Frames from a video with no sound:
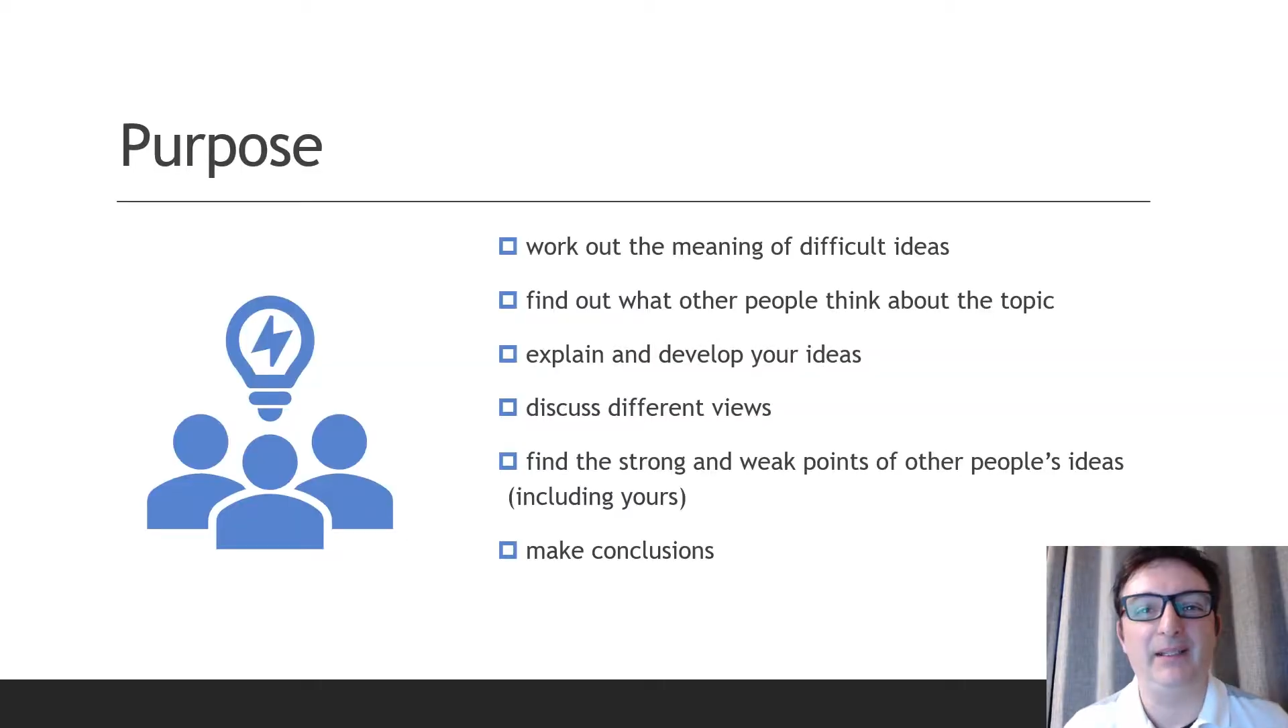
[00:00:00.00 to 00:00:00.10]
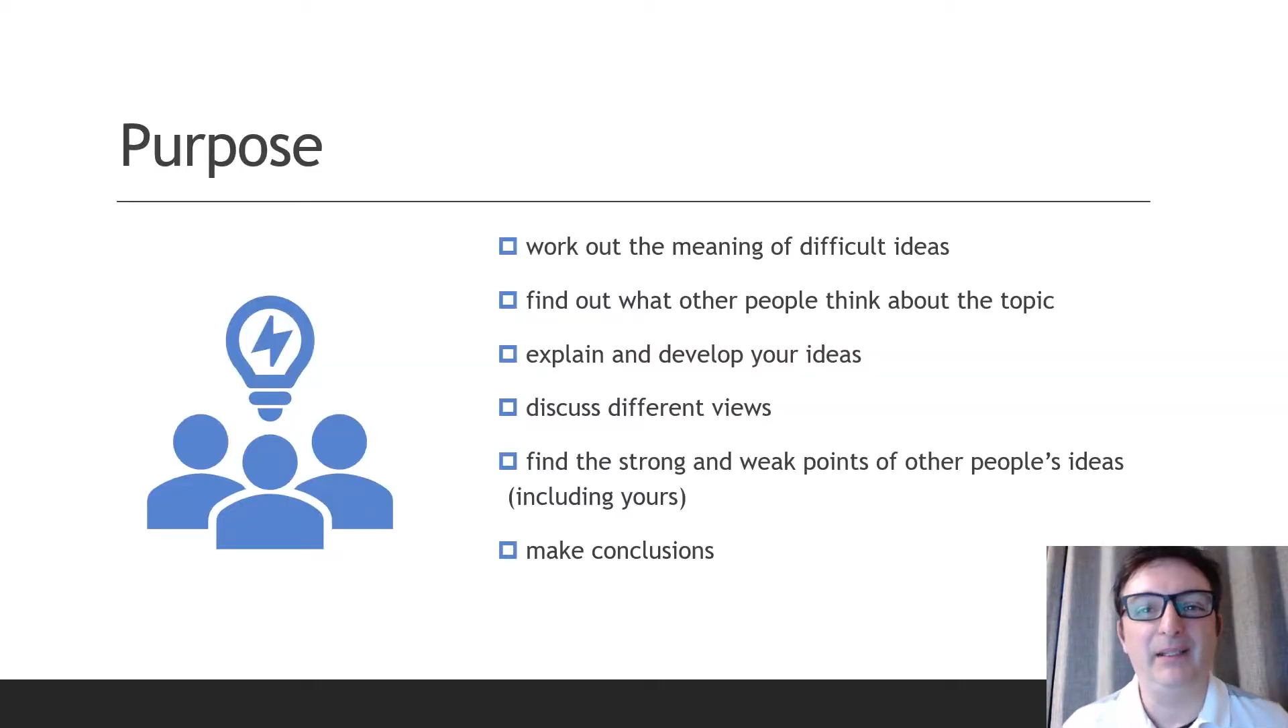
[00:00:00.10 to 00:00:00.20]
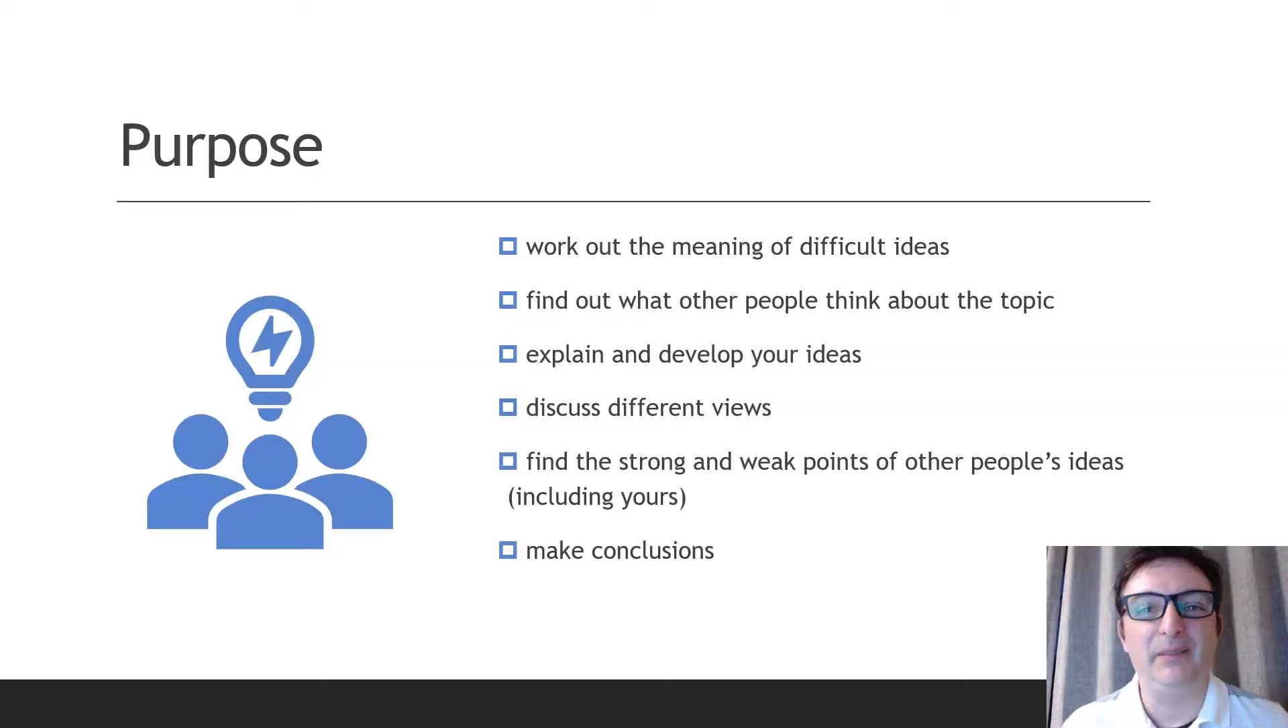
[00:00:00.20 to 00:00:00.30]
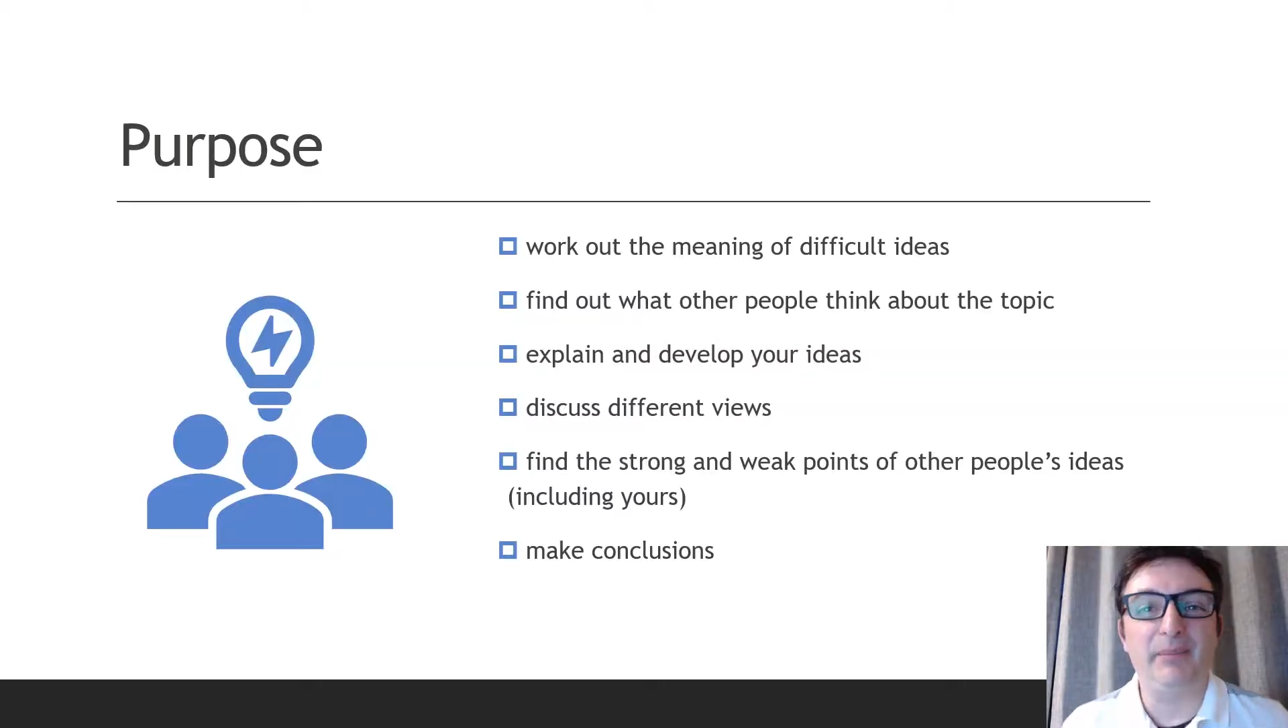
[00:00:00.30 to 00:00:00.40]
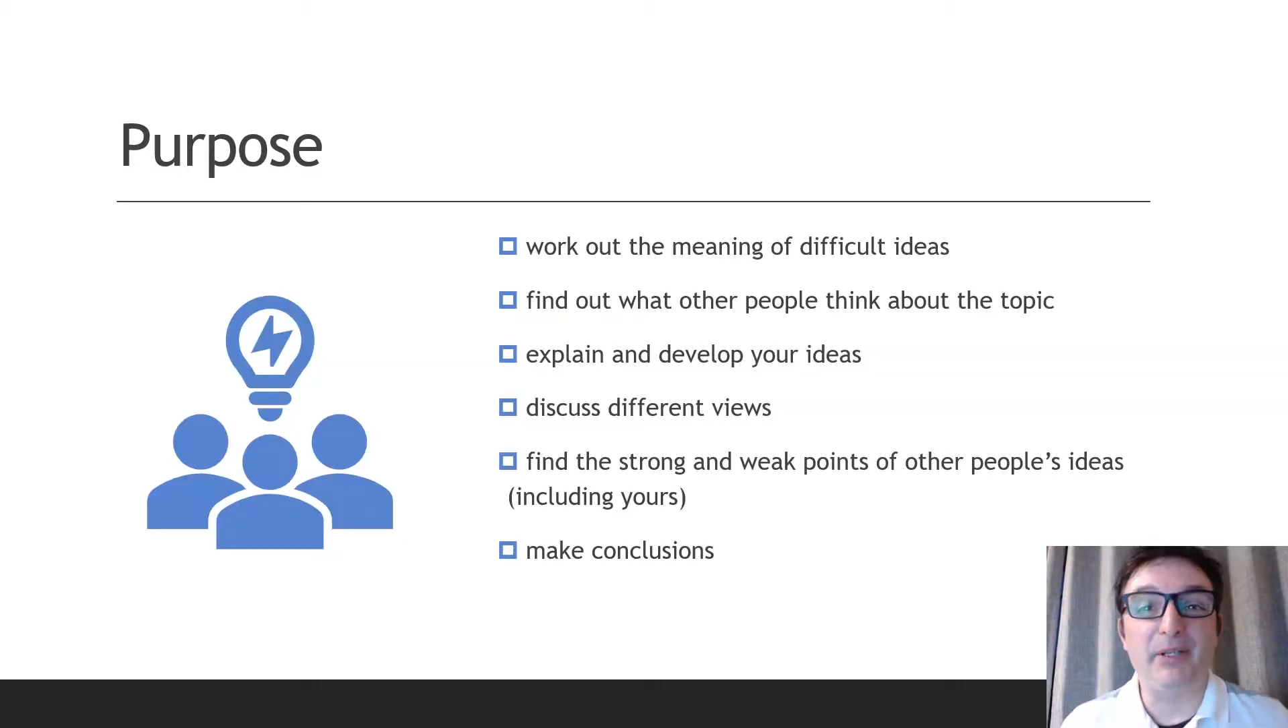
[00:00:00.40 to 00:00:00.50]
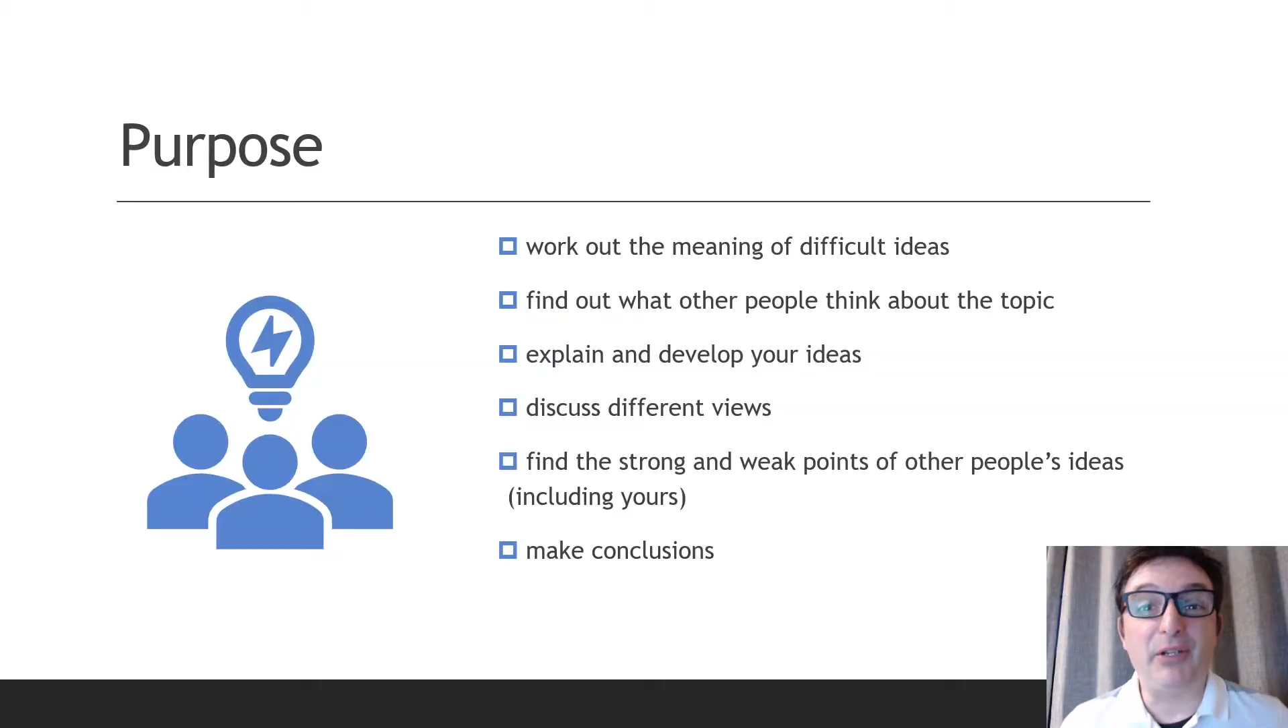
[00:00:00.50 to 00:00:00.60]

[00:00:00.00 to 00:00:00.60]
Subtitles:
But